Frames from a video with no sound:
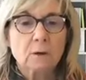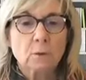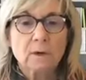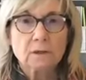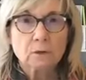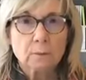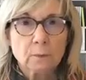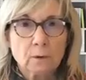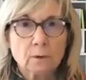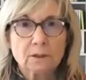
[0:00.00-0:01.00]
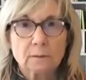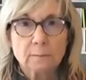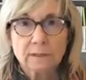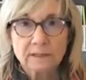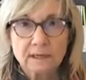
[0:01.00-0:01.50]
will support
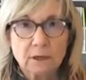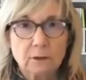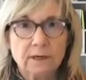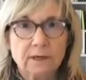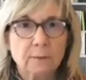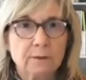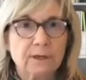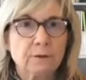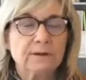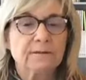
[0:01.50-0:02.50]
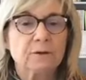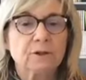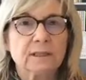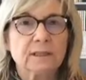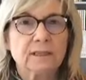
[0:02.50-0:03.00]
particularly
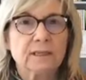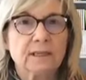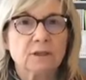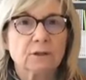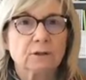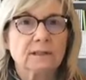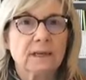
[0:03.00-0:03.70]
pre-university teachers